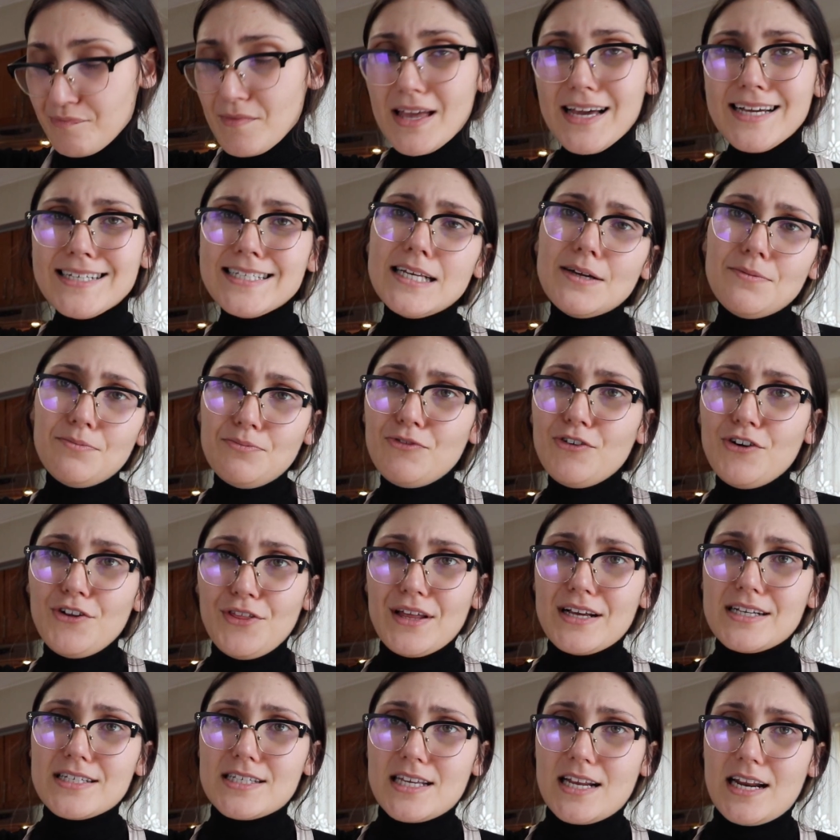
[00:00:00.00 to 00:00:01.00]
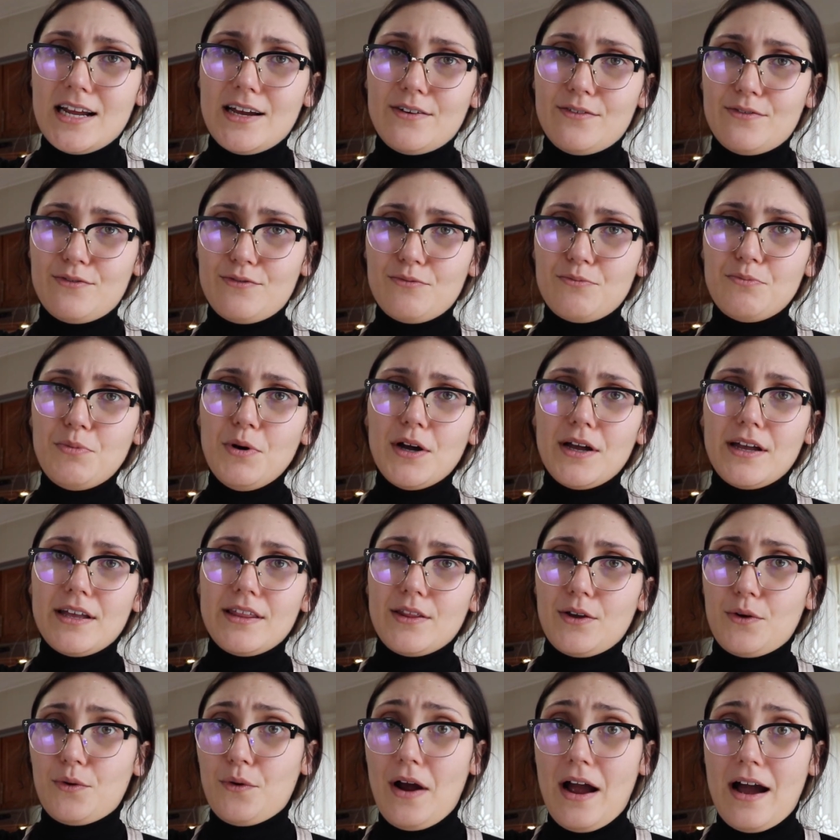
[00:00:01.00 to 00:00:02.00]
except for things that I've put in
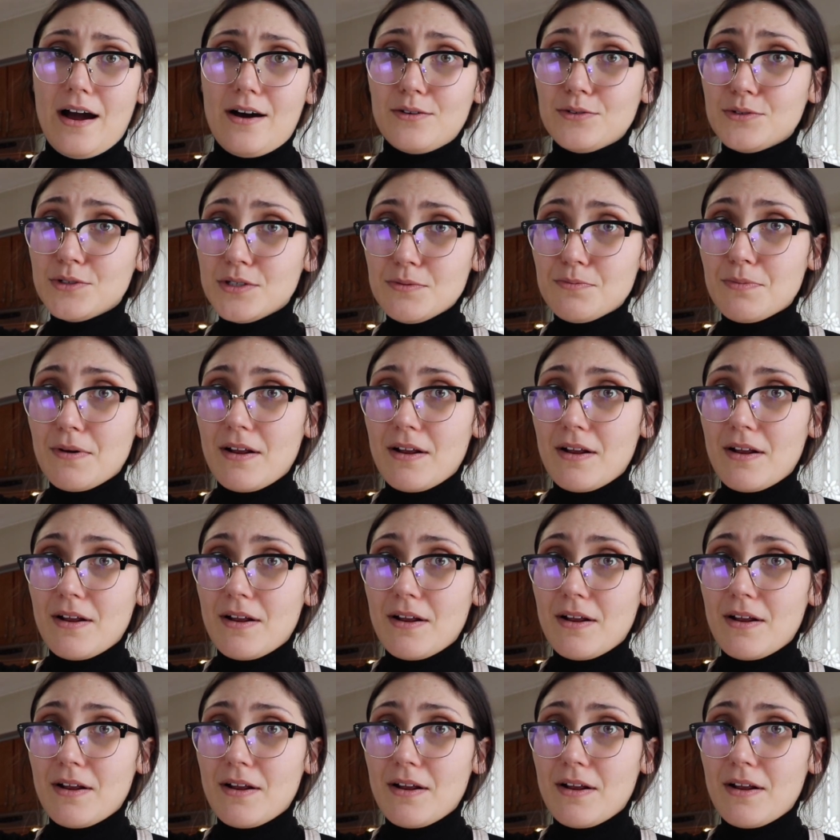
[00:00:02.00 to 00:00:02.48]
the ground,